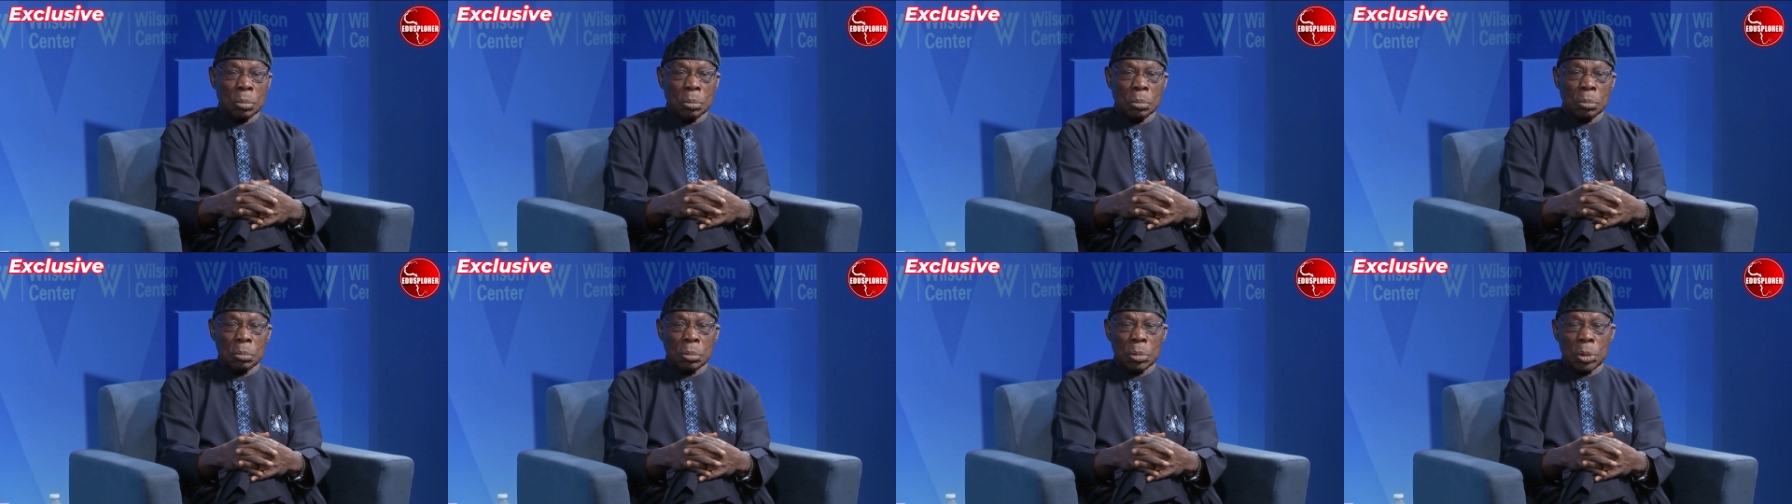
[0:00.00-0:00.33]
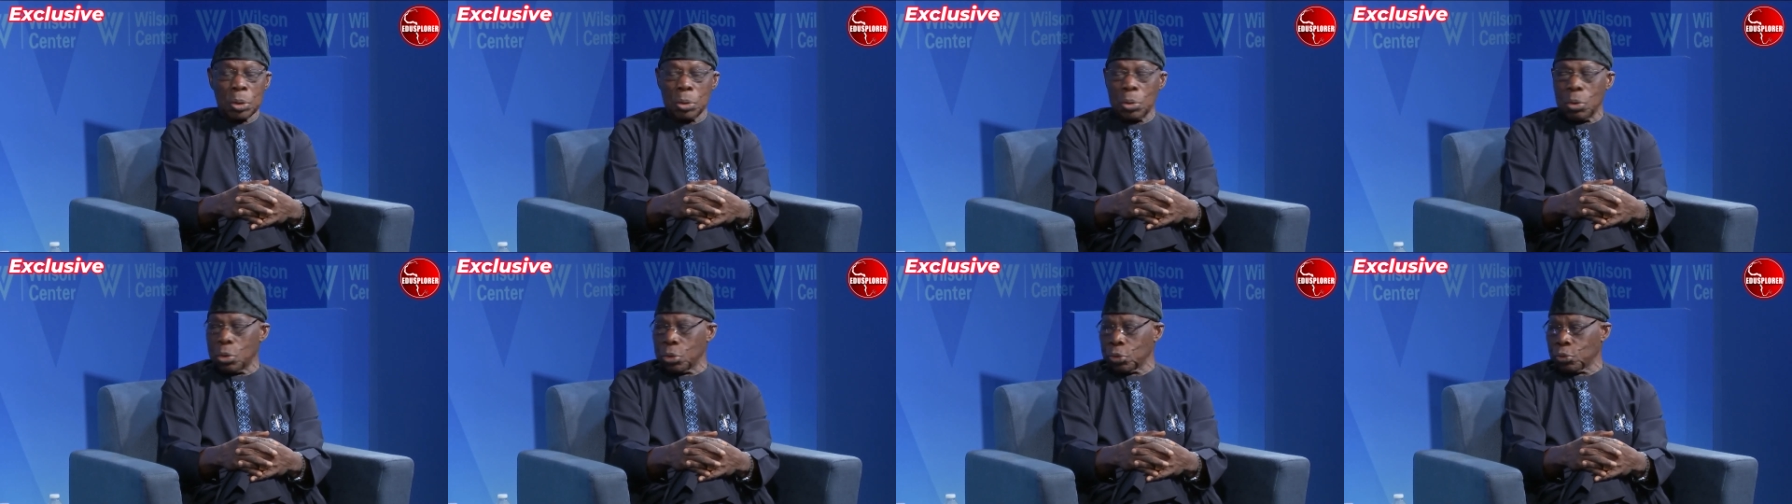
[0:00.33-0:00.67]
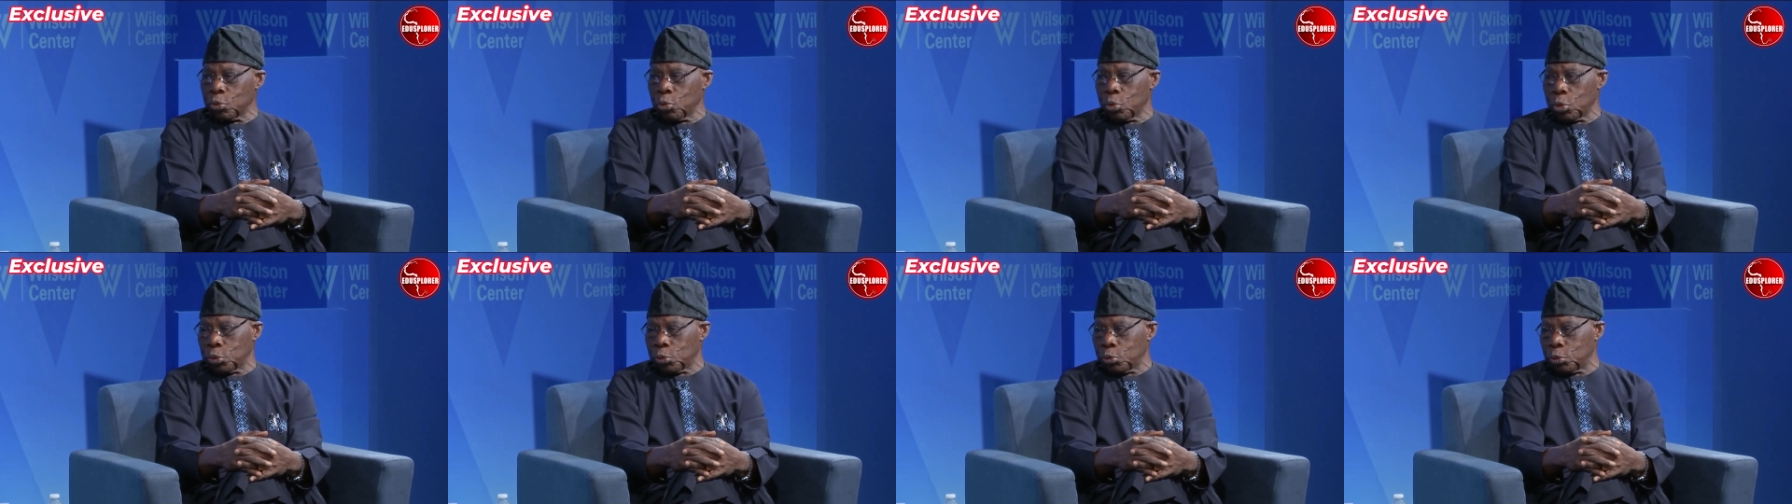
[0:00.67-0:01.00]
we got
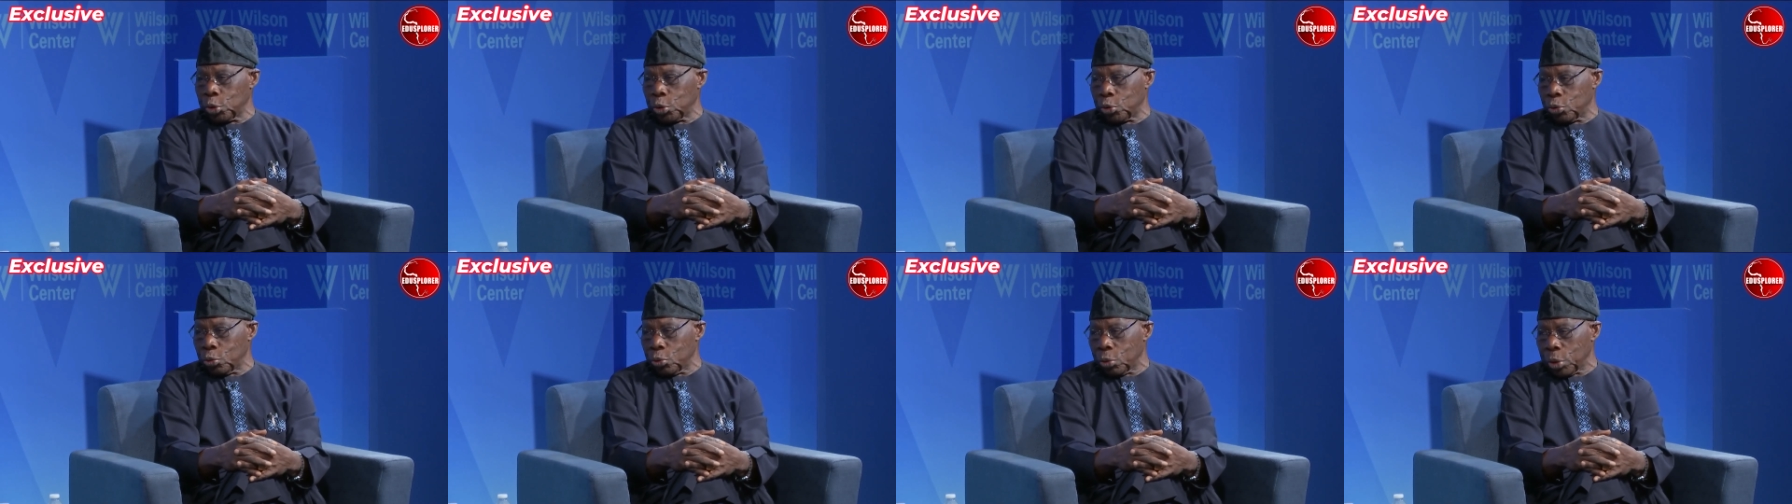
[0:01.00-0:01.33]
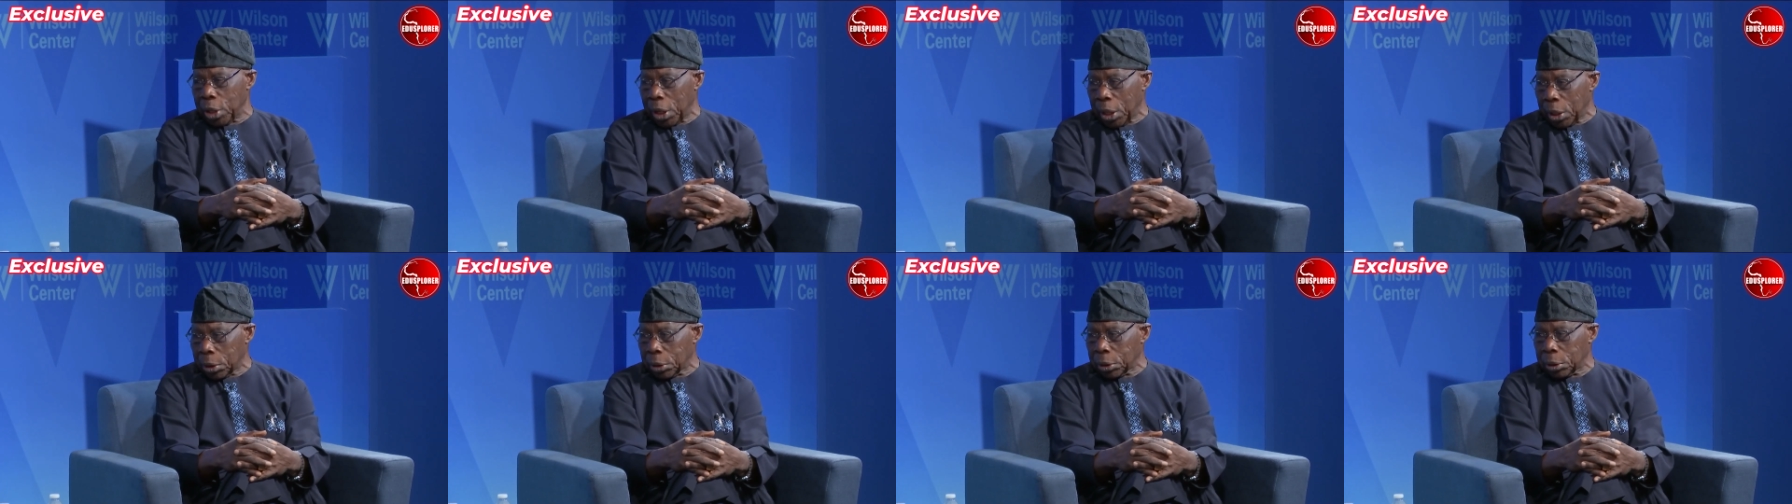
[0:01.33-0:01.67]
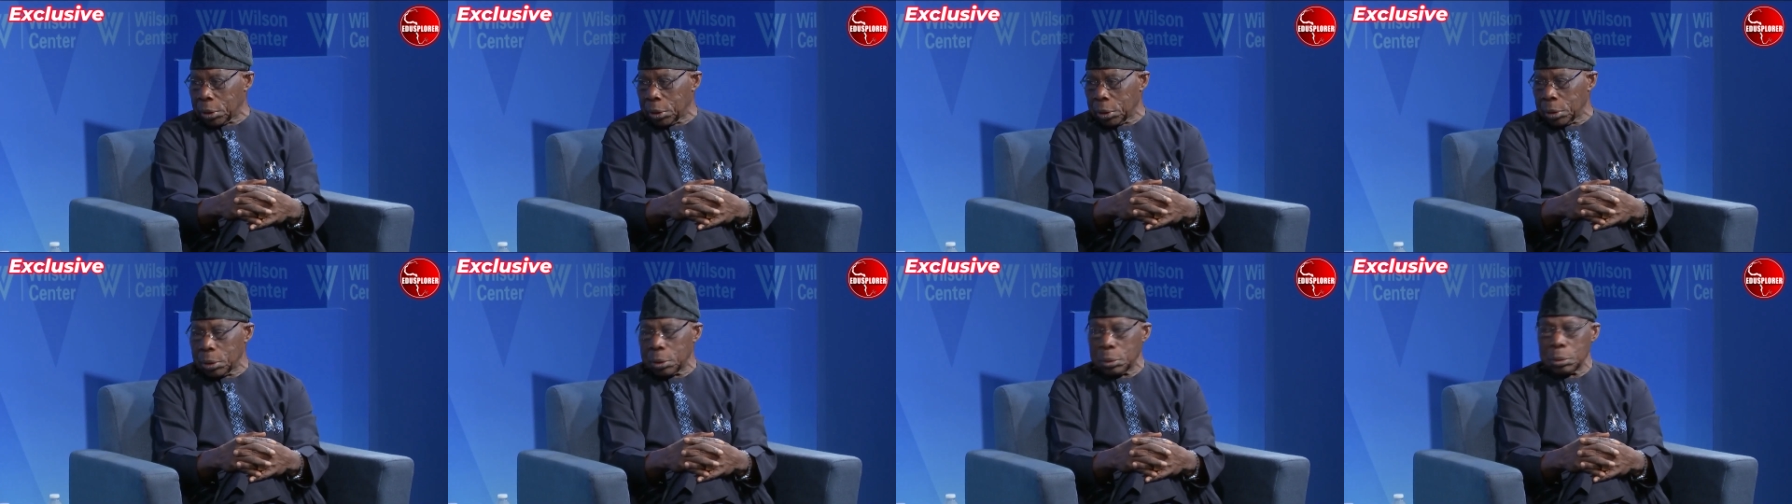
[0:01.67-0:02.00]
what we should
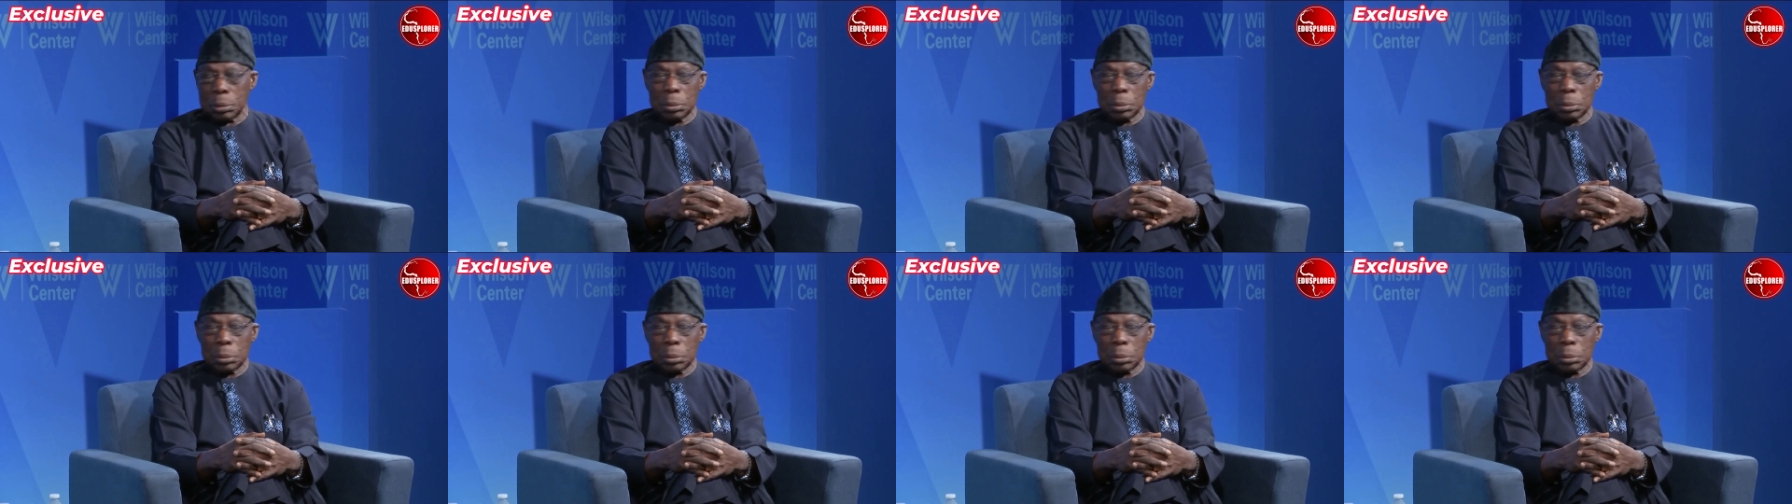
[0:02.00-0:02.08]
get.